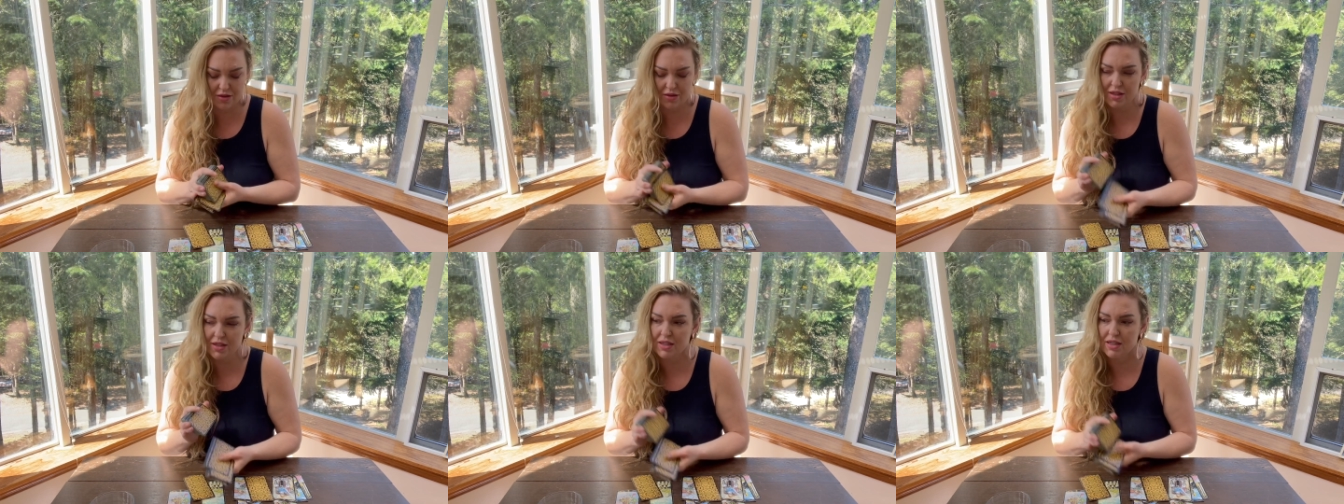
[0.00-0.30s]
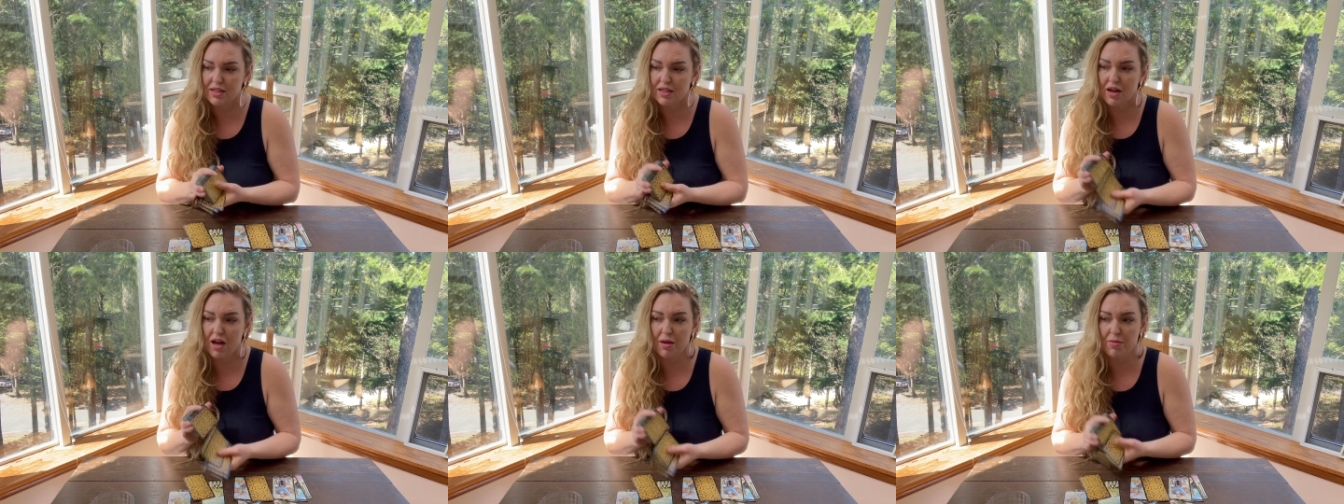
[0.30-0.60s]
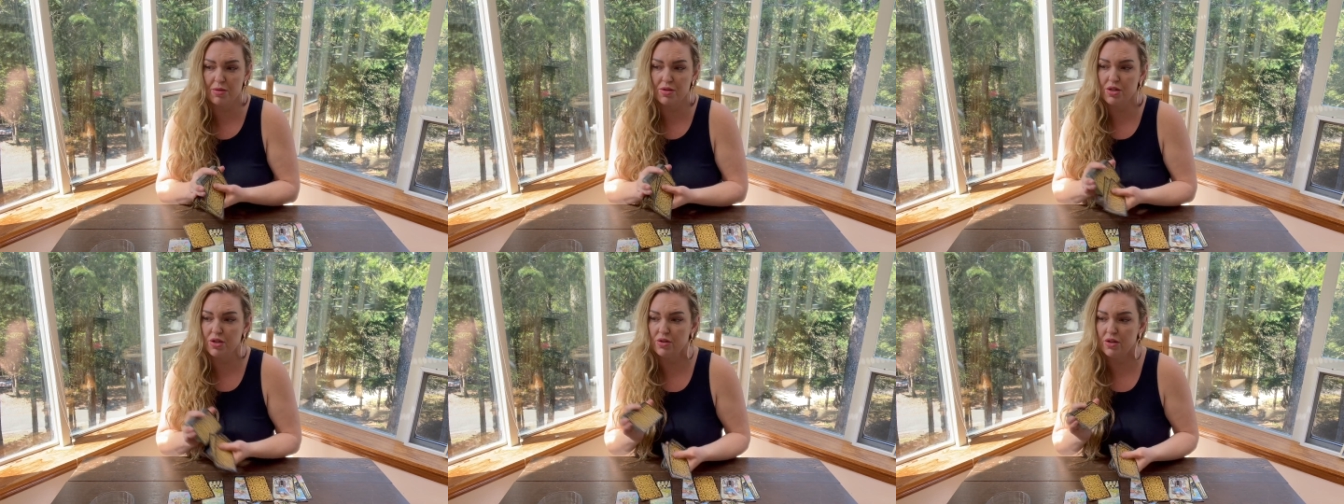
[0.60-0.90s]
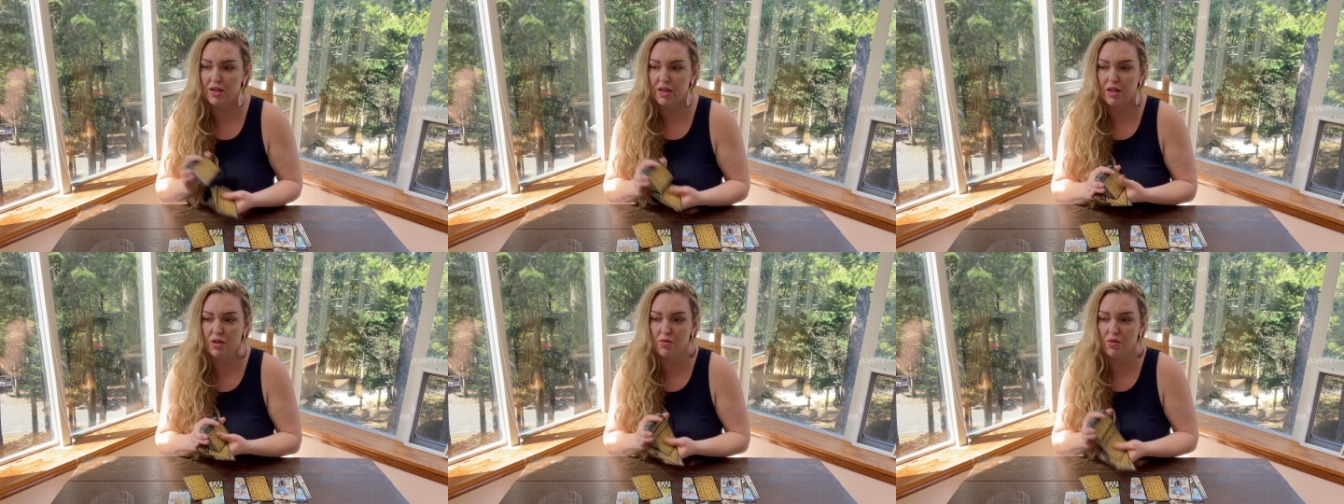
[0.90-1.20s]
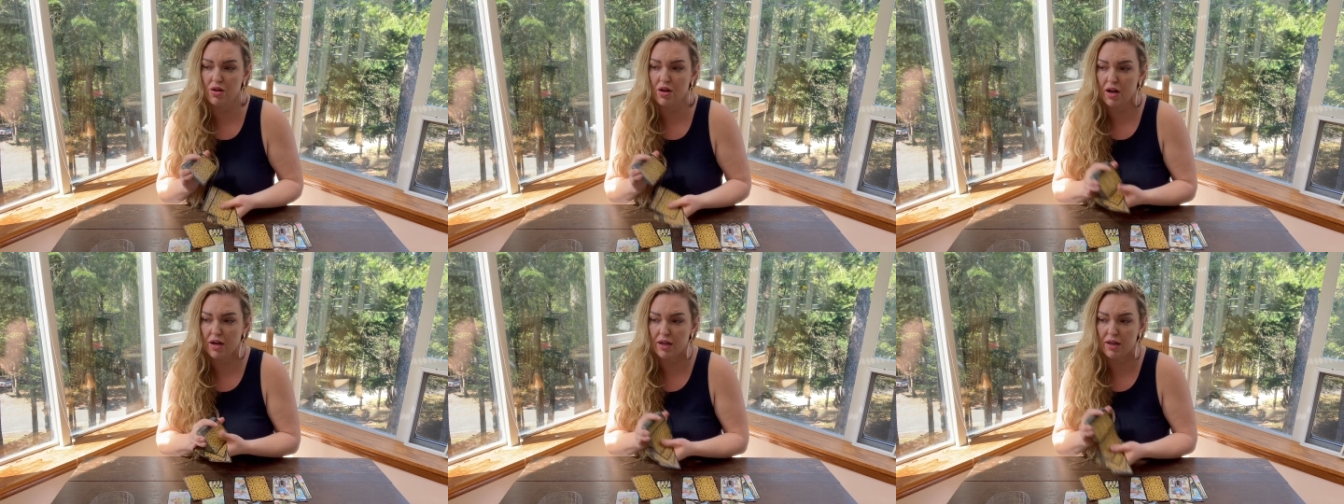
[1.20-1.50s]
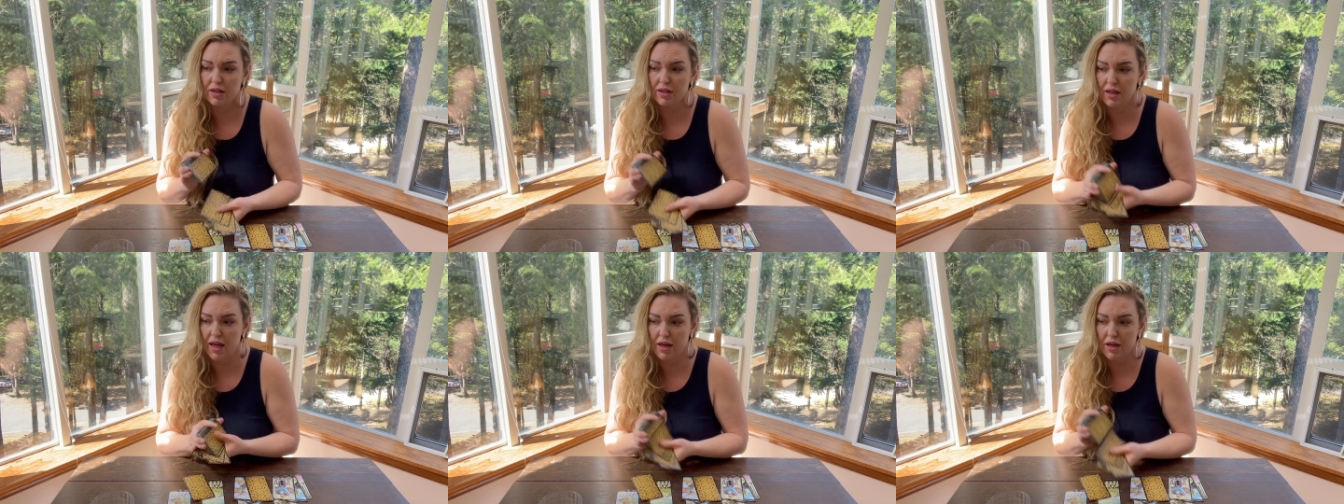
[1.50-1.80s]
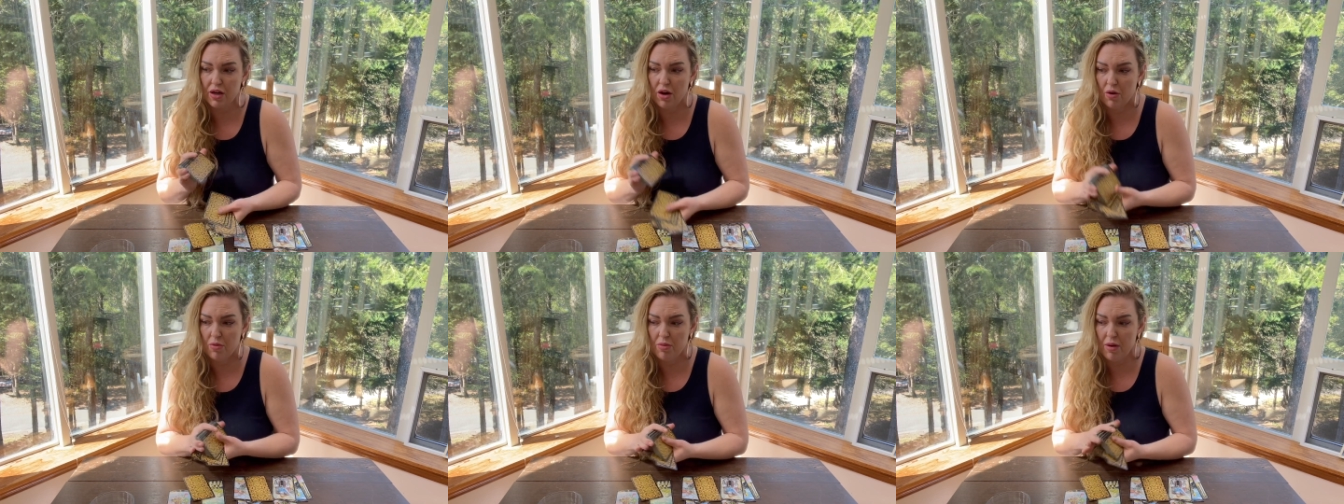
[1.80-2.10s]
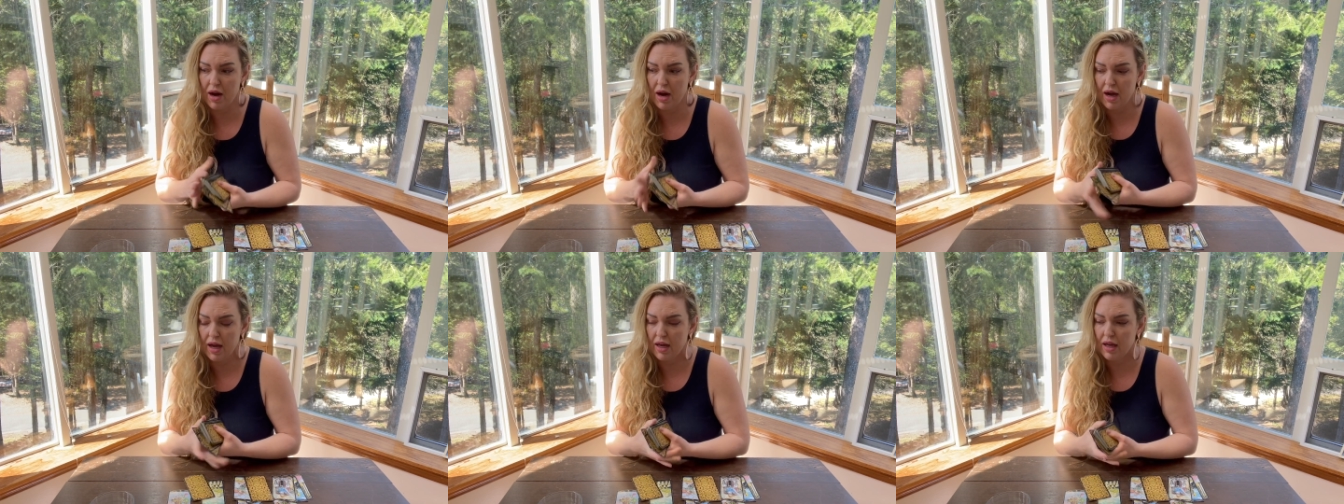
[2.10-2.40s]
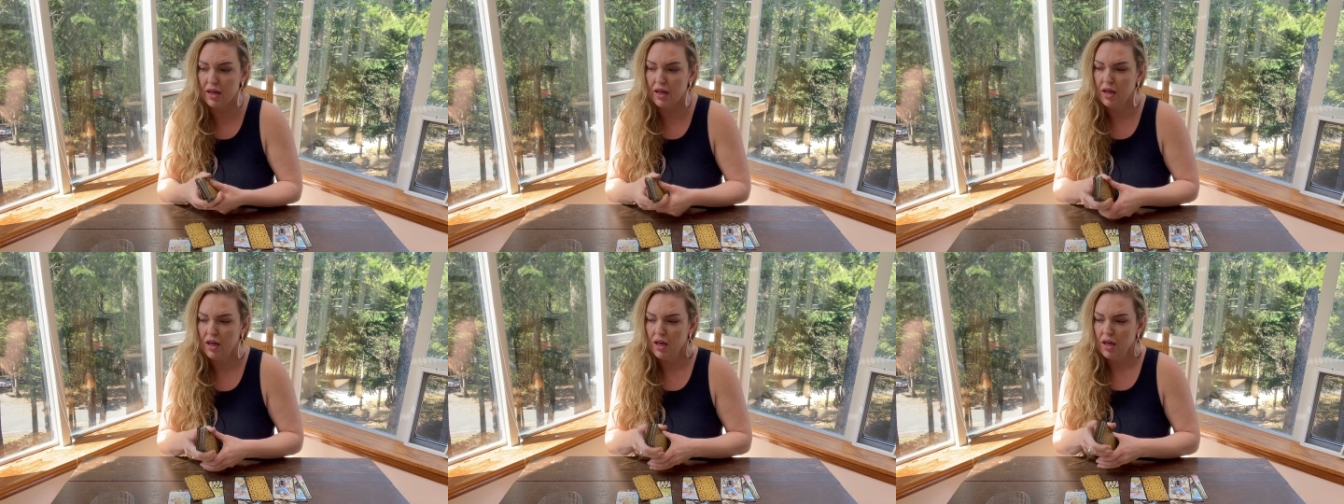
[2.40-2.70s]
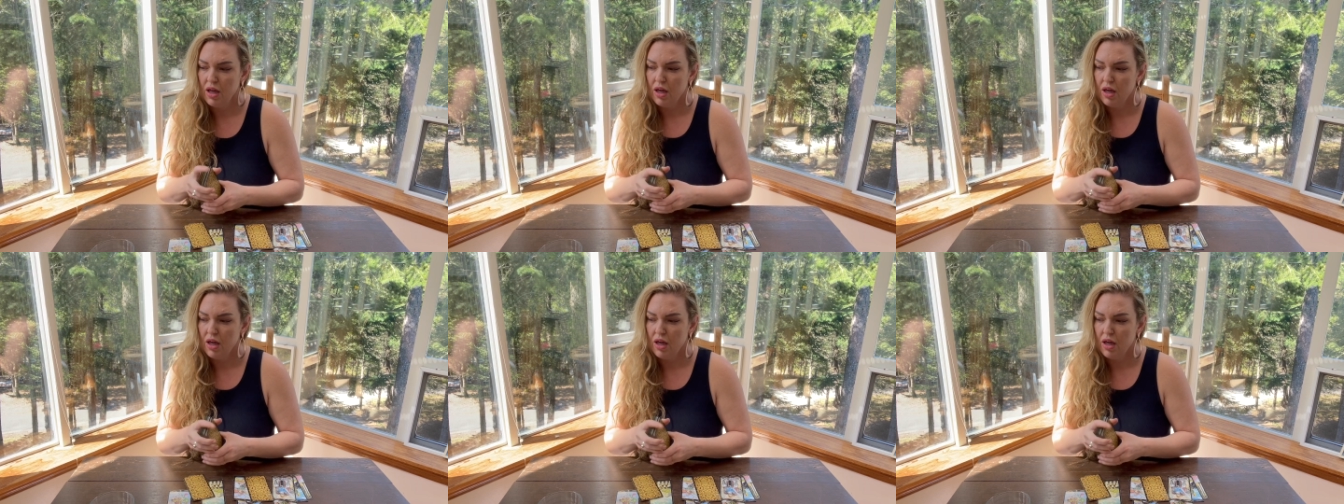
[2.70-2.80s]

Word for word: So this is an opportunity you are not gonna let go by.